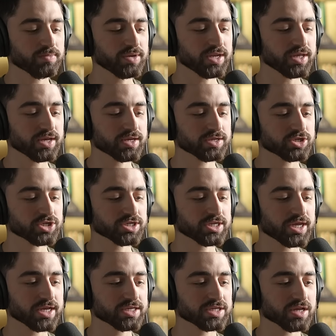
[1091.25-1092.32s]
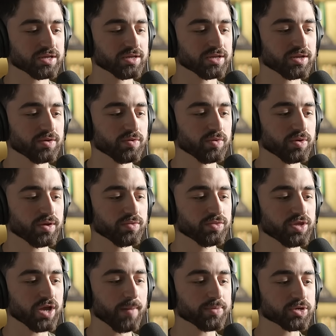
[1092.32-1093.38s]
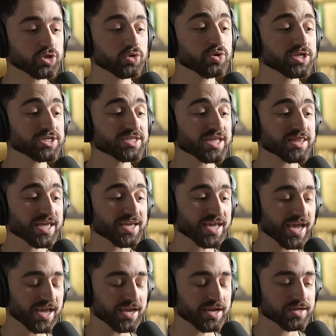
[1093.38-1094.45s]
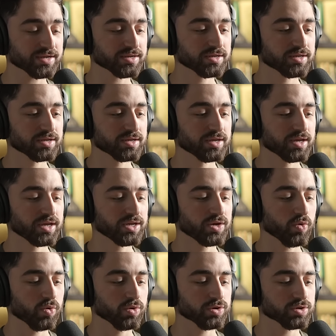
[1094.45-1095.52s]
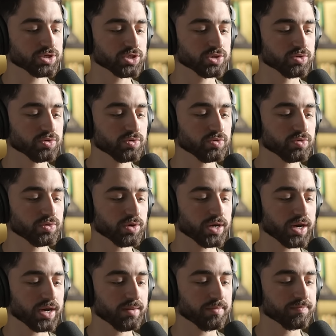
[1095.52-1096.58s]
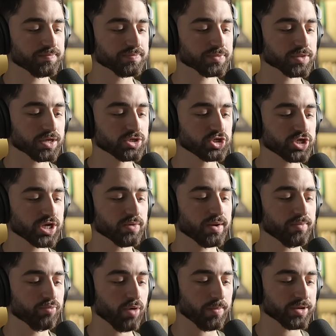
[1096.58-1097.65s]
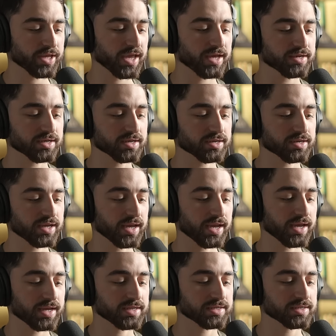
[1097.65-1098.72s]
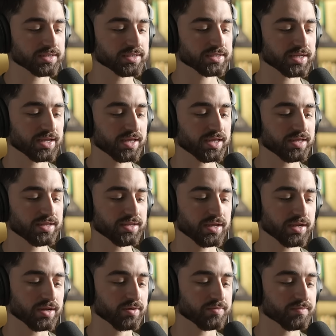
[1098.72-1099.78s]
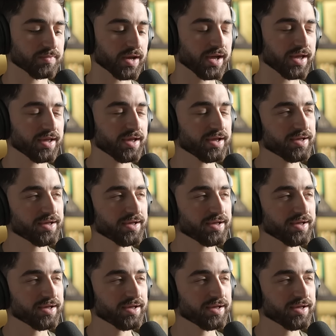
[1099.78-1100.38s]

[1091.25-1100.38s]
the media just takes the opportunities that they can in order to um, generate propaganda and you know, I